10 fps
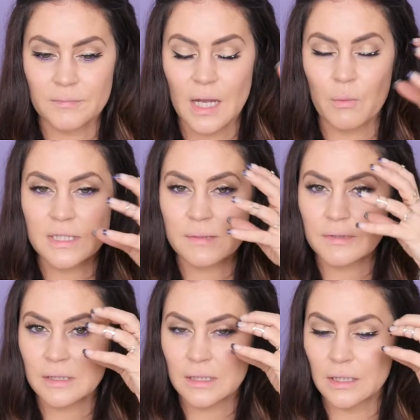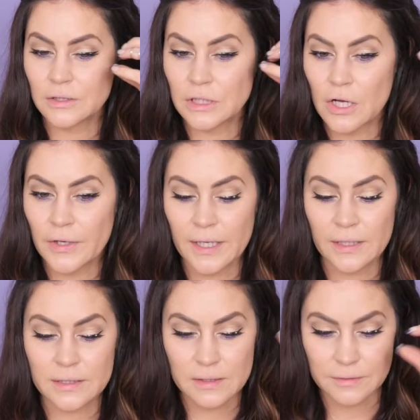I want something that
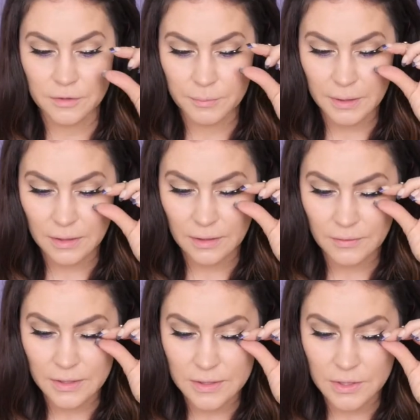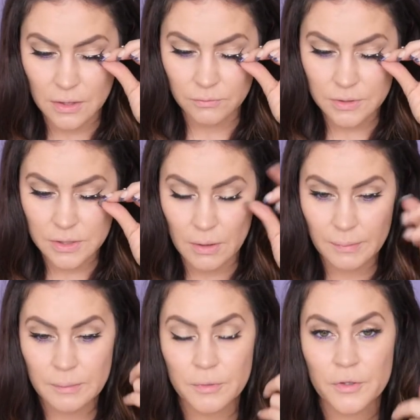elongates a little bit and these don't. So I'm
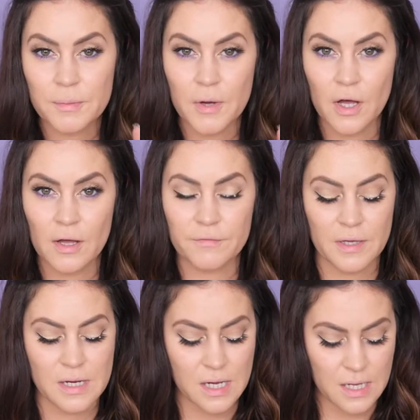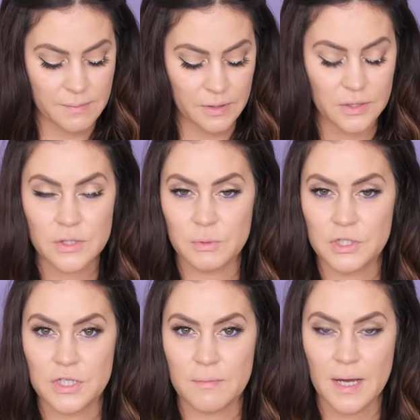gonna pull them off and I'm gonna
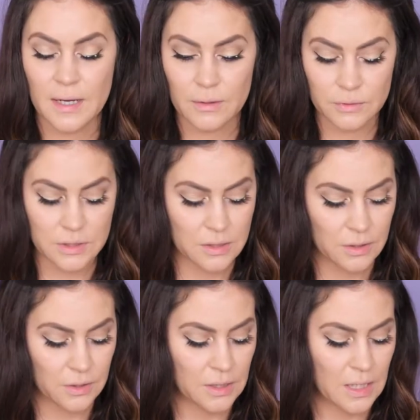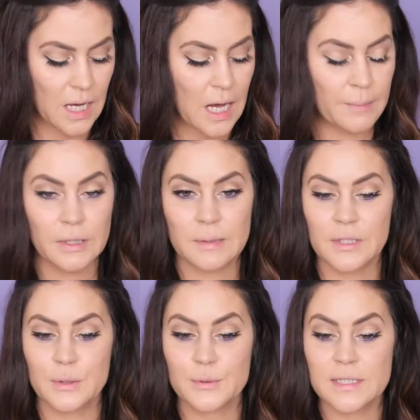switch them out. I'm gonna be
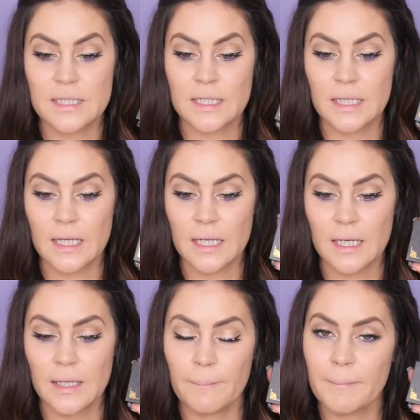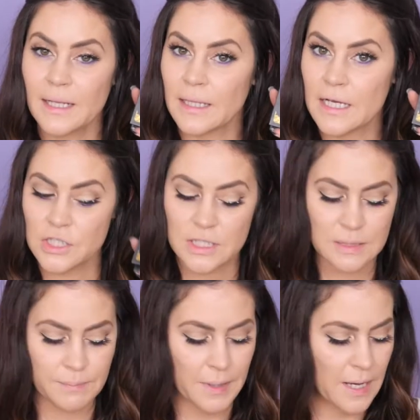using Mink Lashes
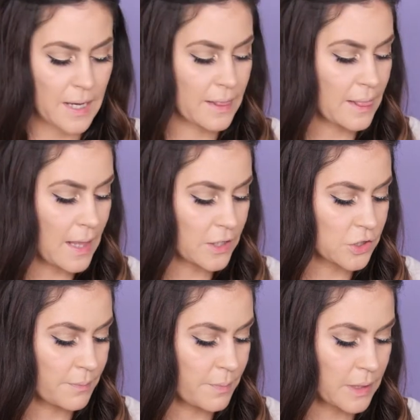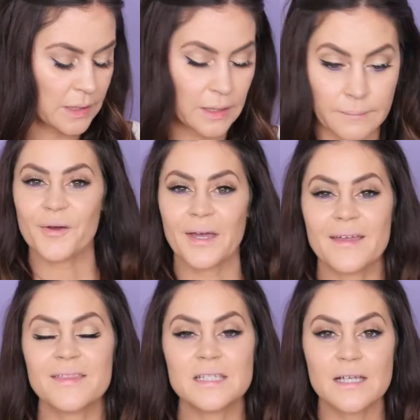by Lash Bunny. Okay,
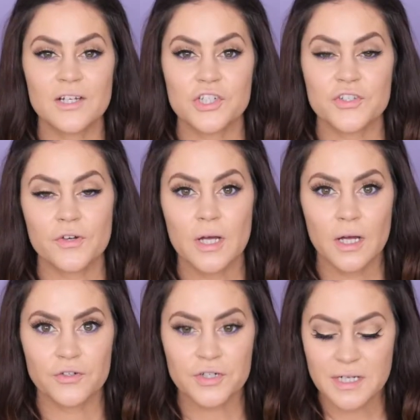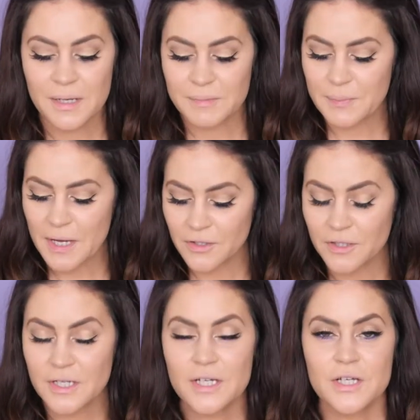these lashes are 100 times better.
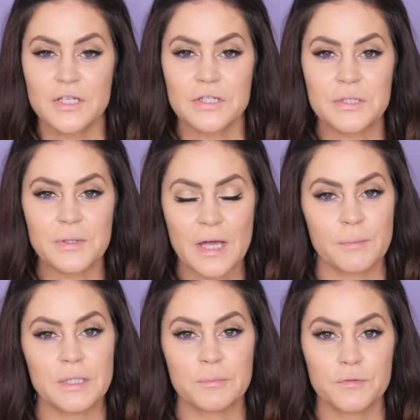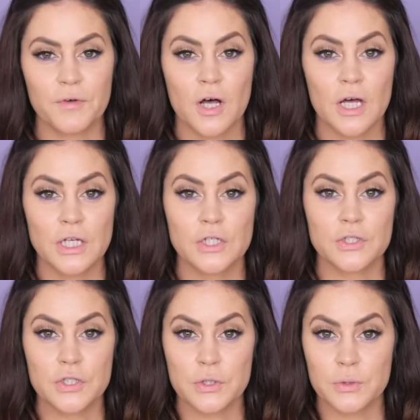So now I'm gonna move on
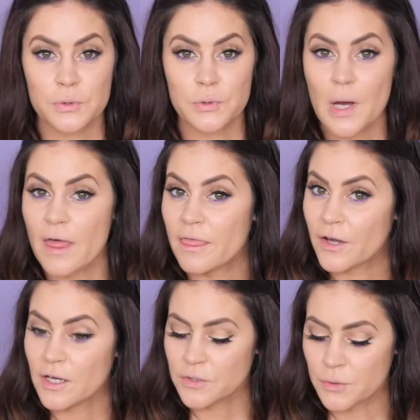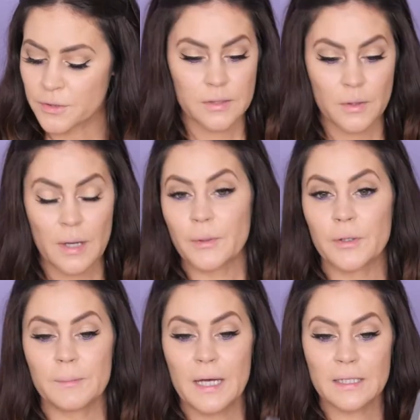to the contour. So I'm
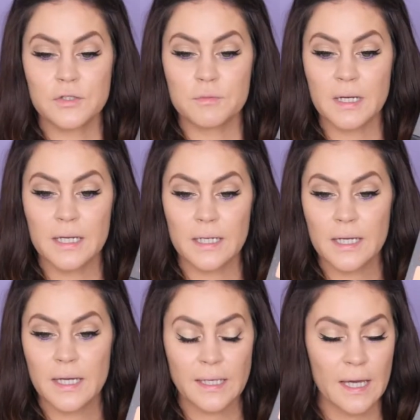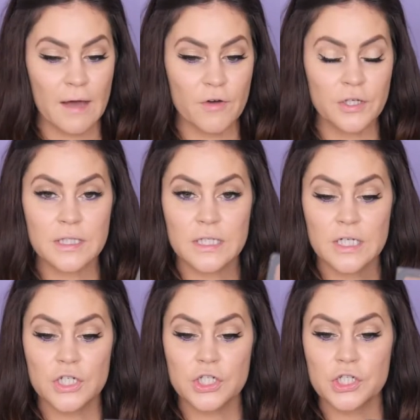going back to my Kat Von D
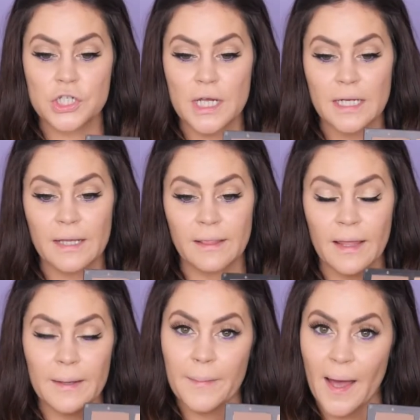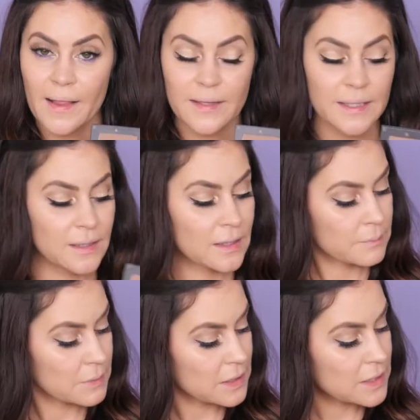Shade and Light palette and
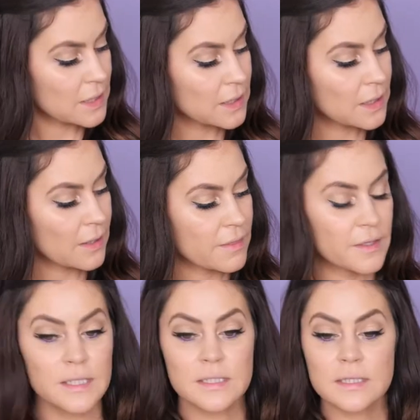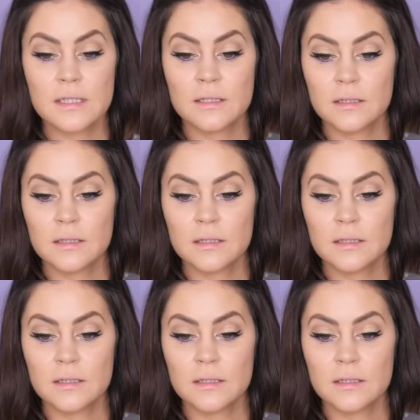I'm gonna take this